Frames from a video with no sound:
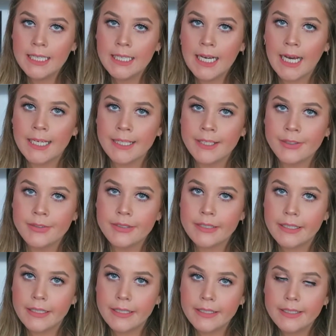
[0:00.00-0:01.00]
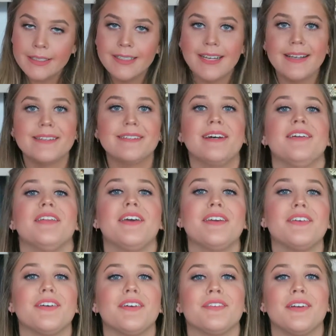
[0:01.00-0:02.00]
I used it. It's
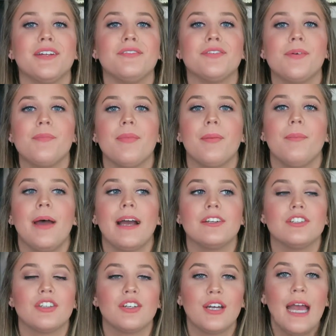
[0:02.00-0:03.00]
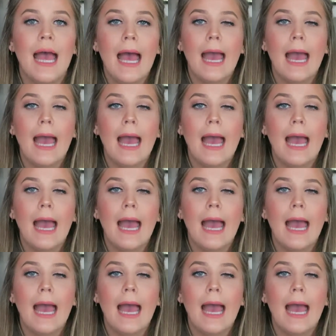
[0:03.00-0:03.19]
Corinne from The Bachelor.